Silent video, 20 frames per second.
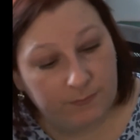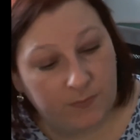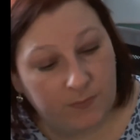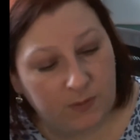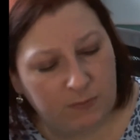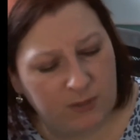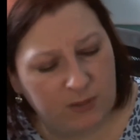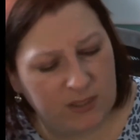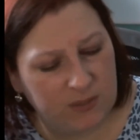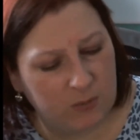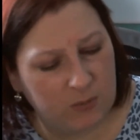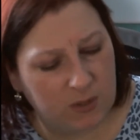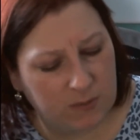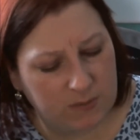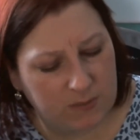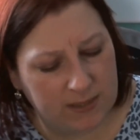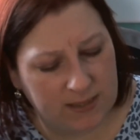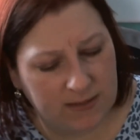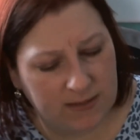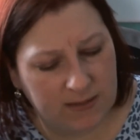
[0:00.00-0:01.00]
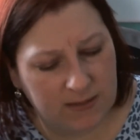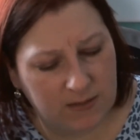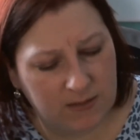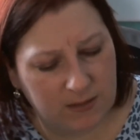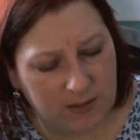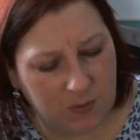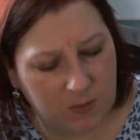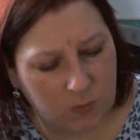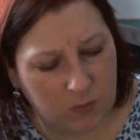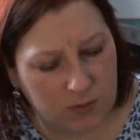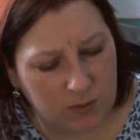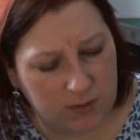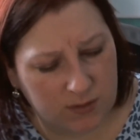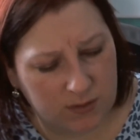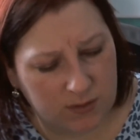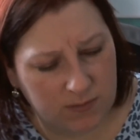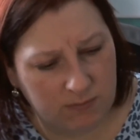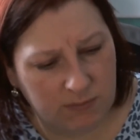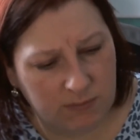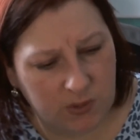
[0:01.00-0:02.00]
really well made. They're like a
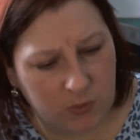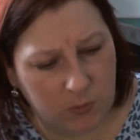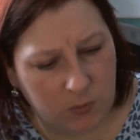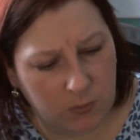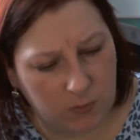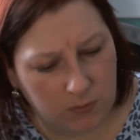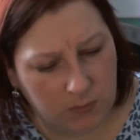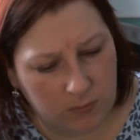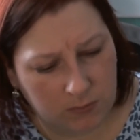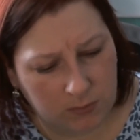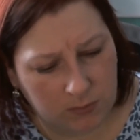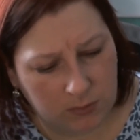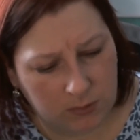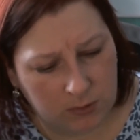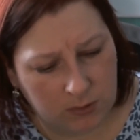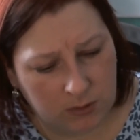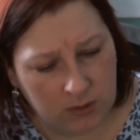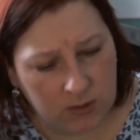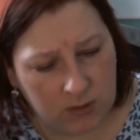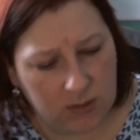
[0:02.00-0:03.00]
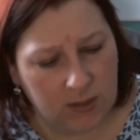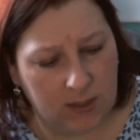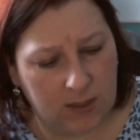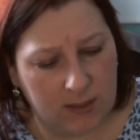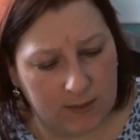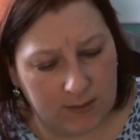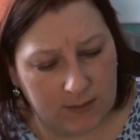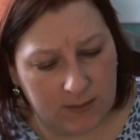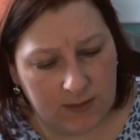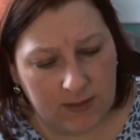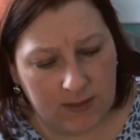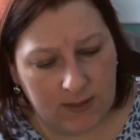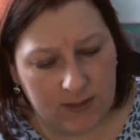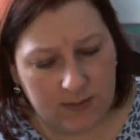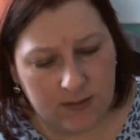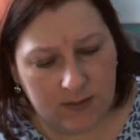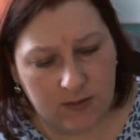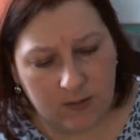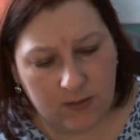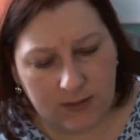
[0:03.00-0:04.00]
wooden mule and the
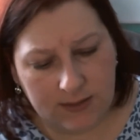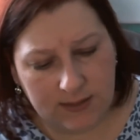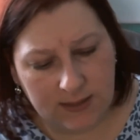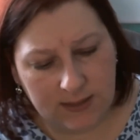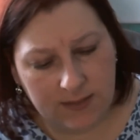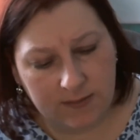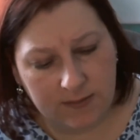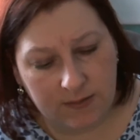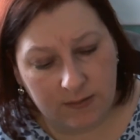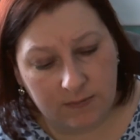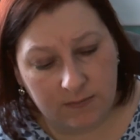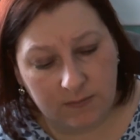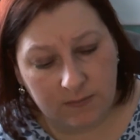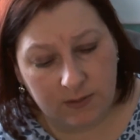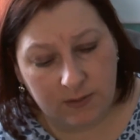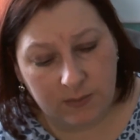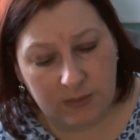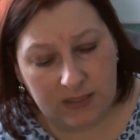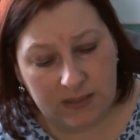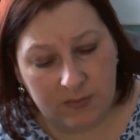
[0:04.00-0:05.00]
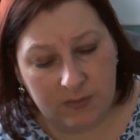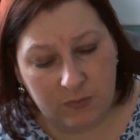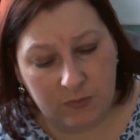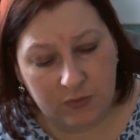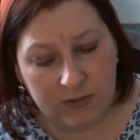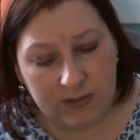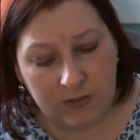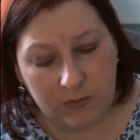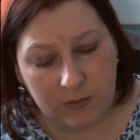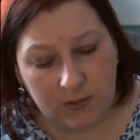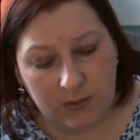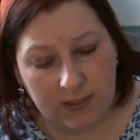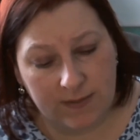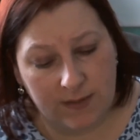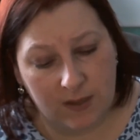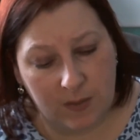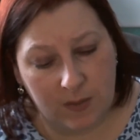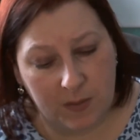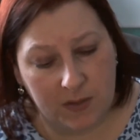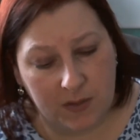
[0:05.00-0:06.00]
inside's leather. They're made in Brazil, leather
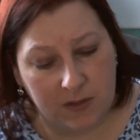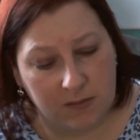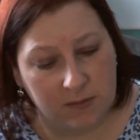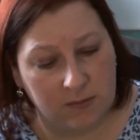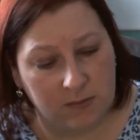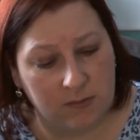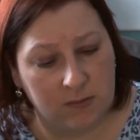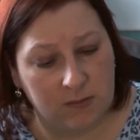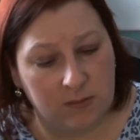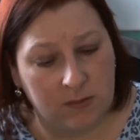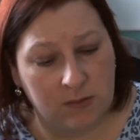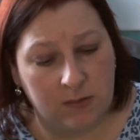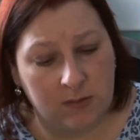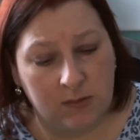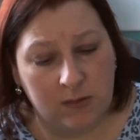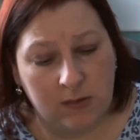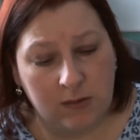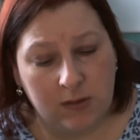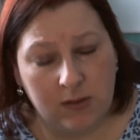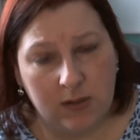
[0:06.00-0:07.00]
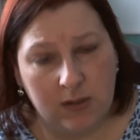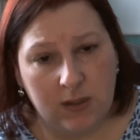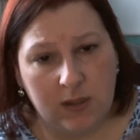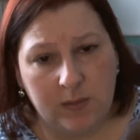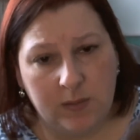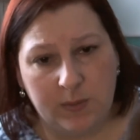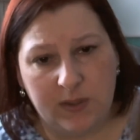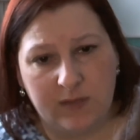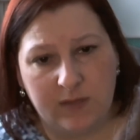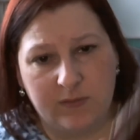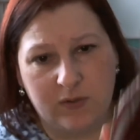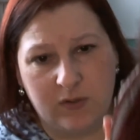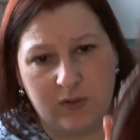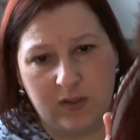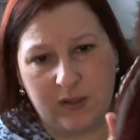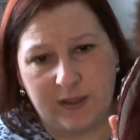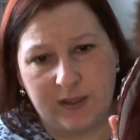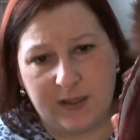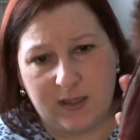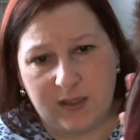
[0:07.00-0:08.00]
upper. But they've got
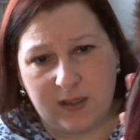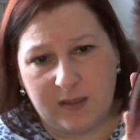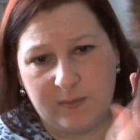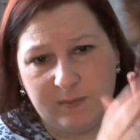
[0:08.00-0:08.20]
like,